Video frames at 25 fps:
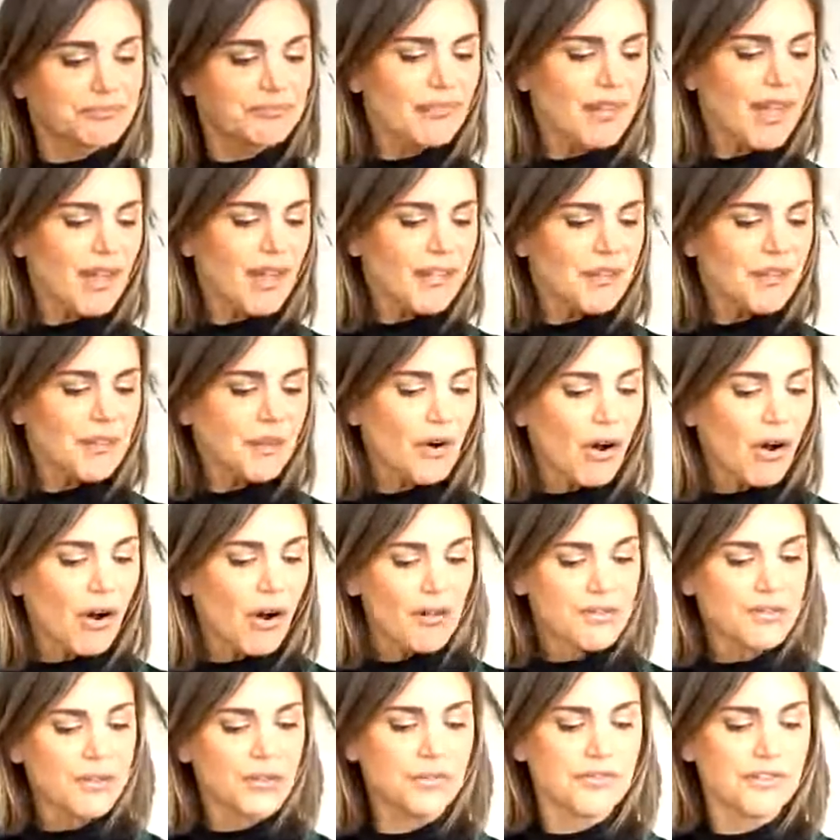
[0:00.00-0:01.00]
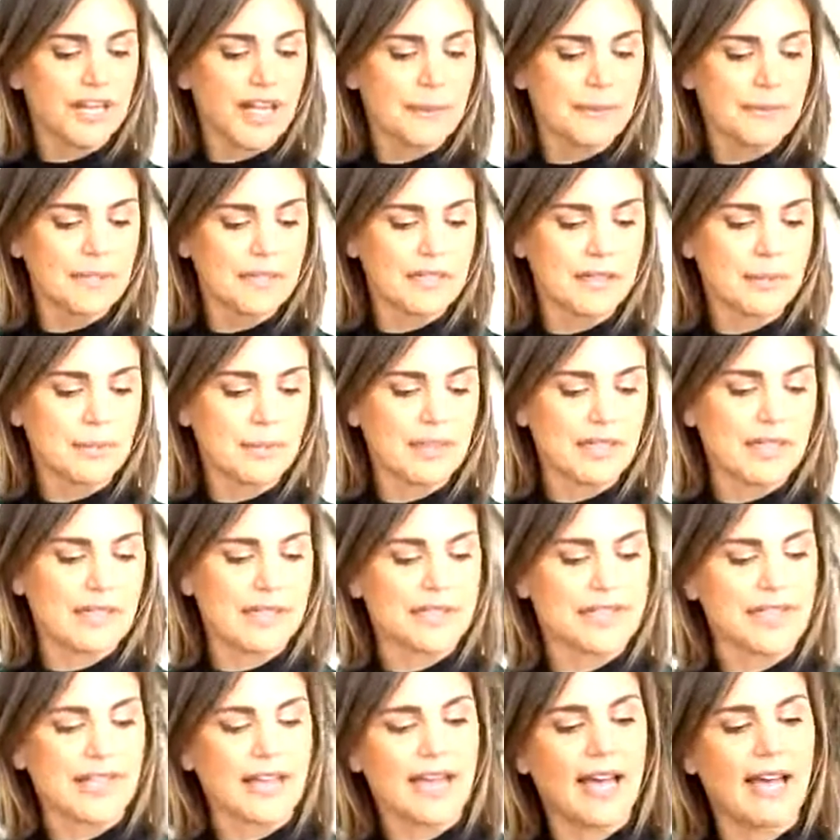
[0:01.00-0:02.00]
They're also fabulous
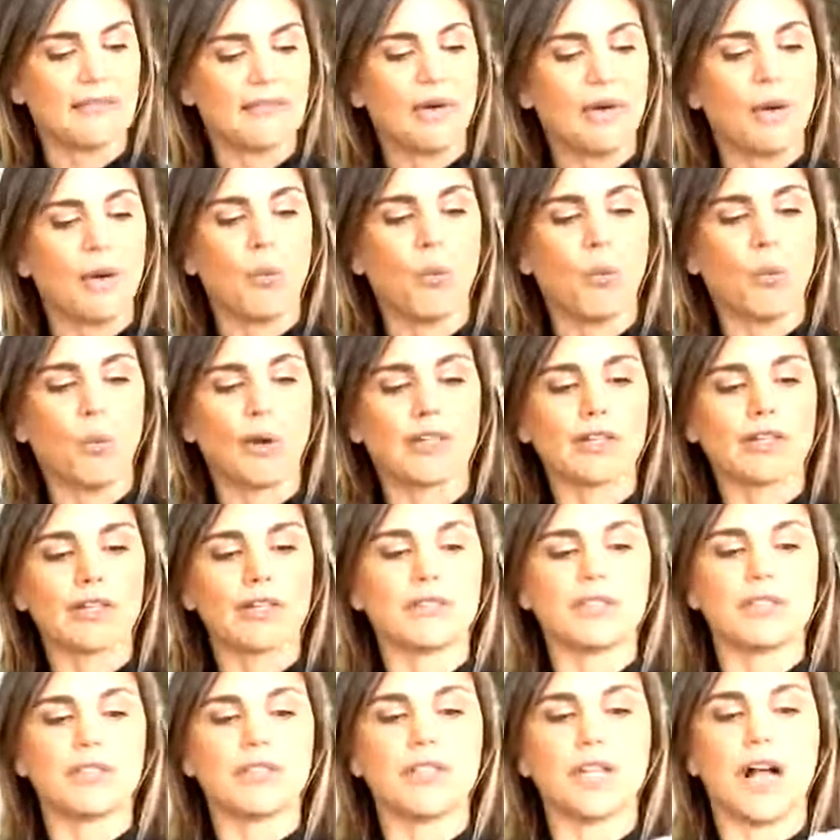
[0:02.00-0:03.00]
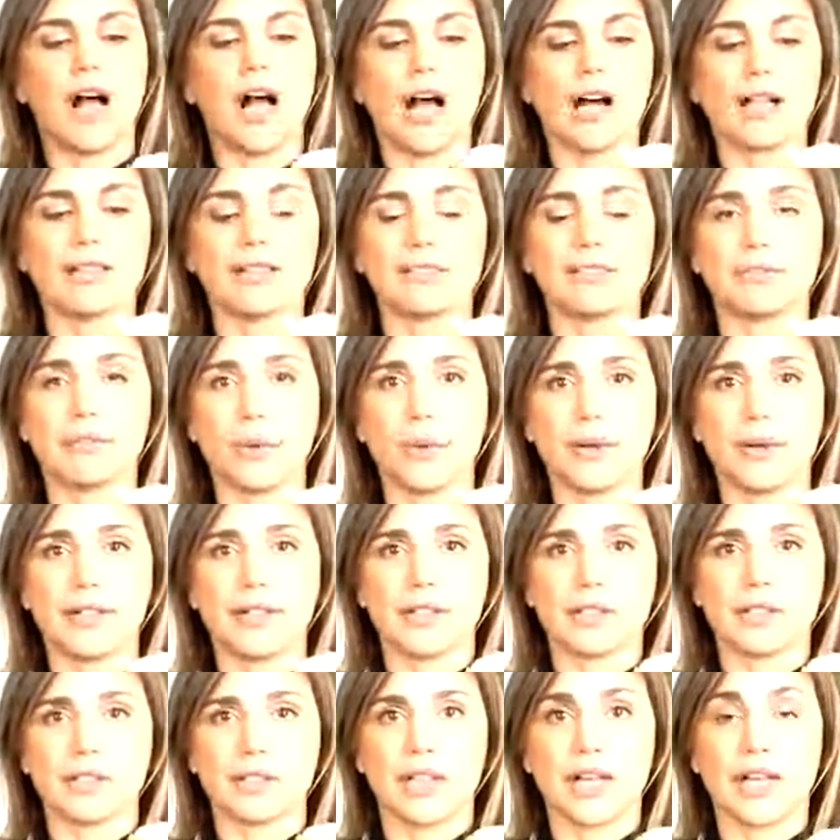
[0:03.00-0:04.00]
because they have a wonderful olive oil
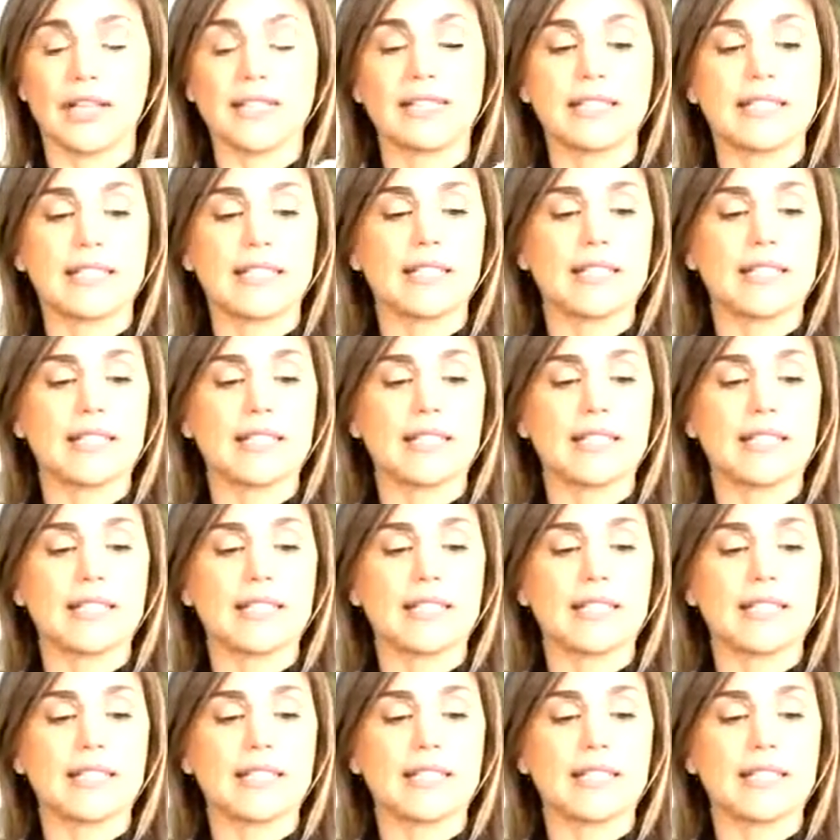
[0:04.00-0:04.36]
crust.